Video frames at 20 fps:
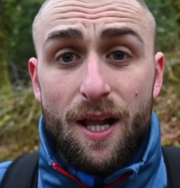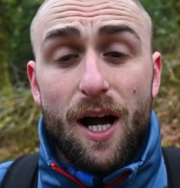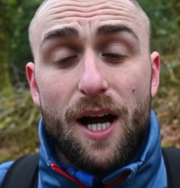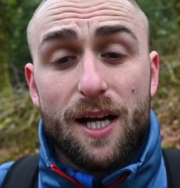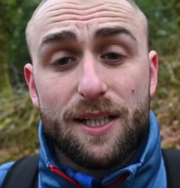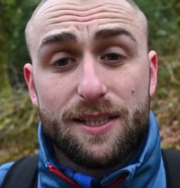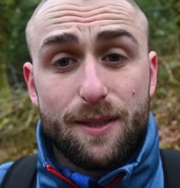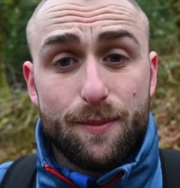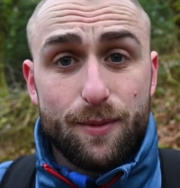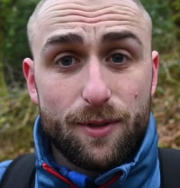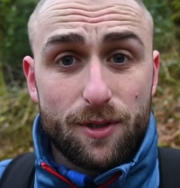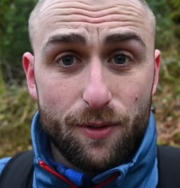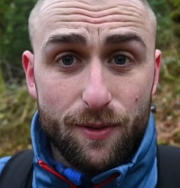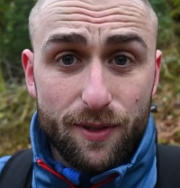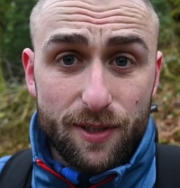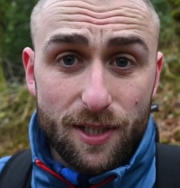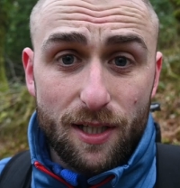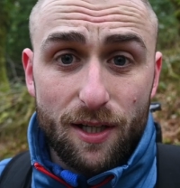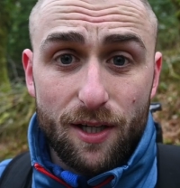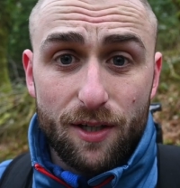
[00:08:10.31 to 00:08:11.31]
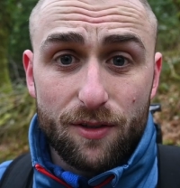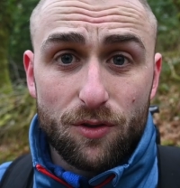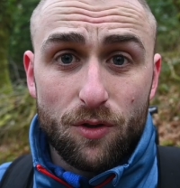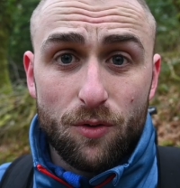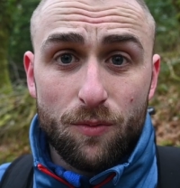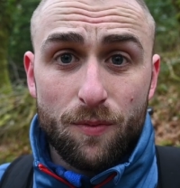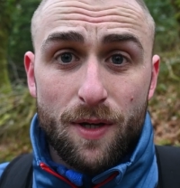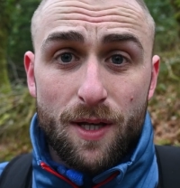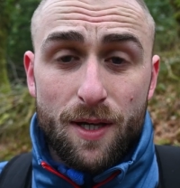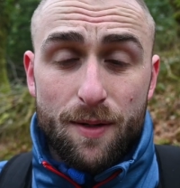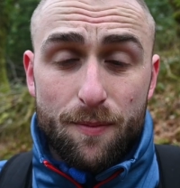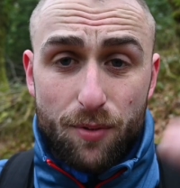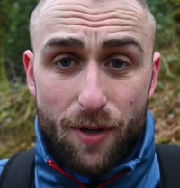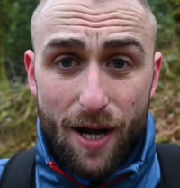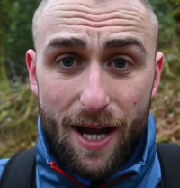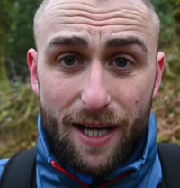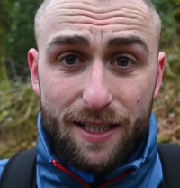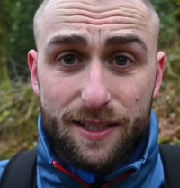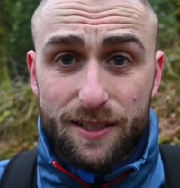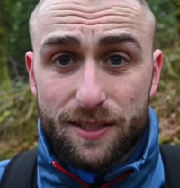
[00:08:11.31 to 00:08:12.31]
I was able to go into Lightroom,
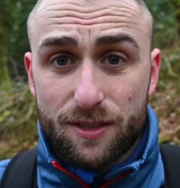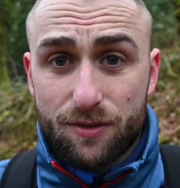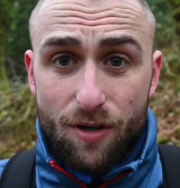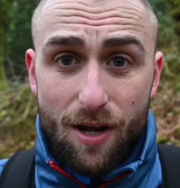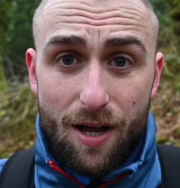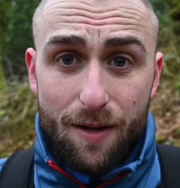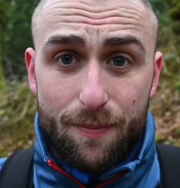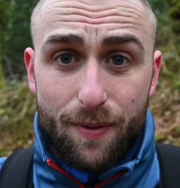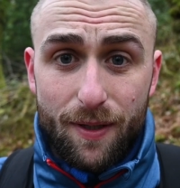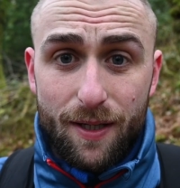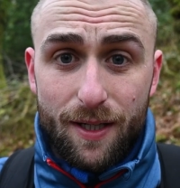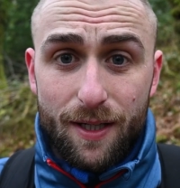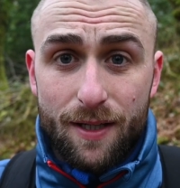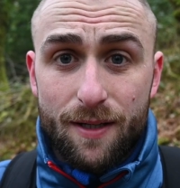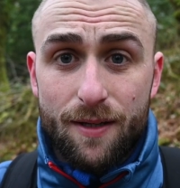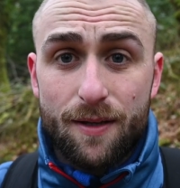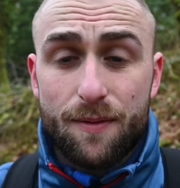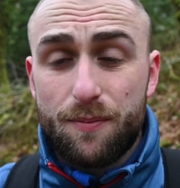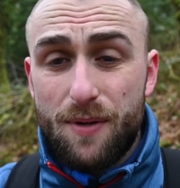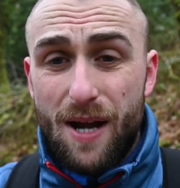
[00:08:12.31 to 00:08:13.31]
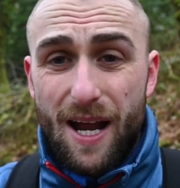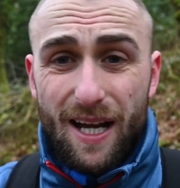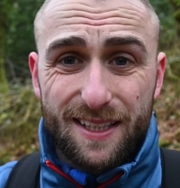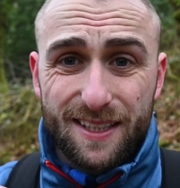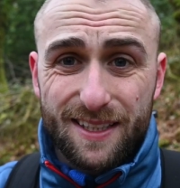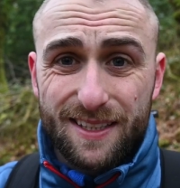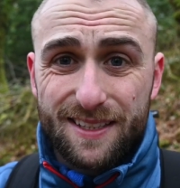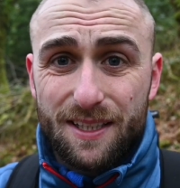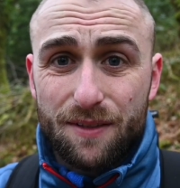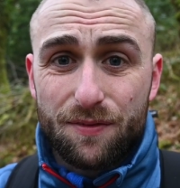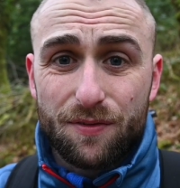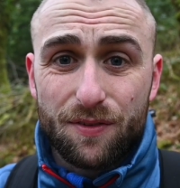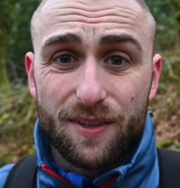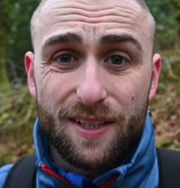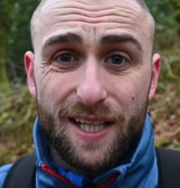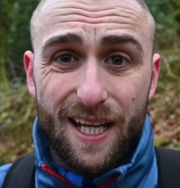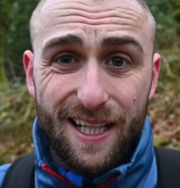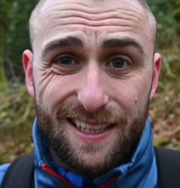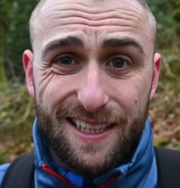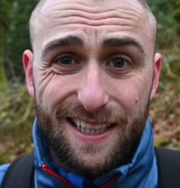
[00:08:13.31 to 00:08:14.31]
practice cropping, practice different
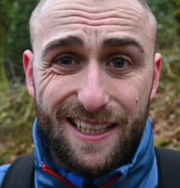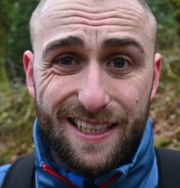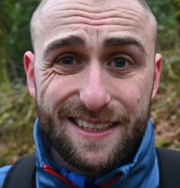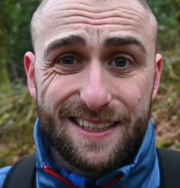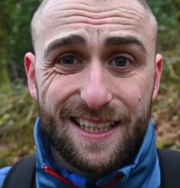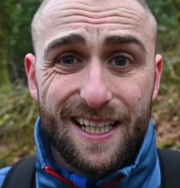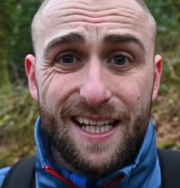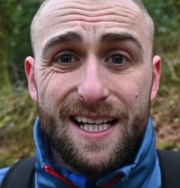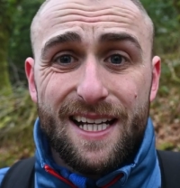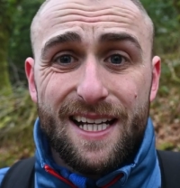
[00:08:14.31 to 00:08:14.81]
techniques,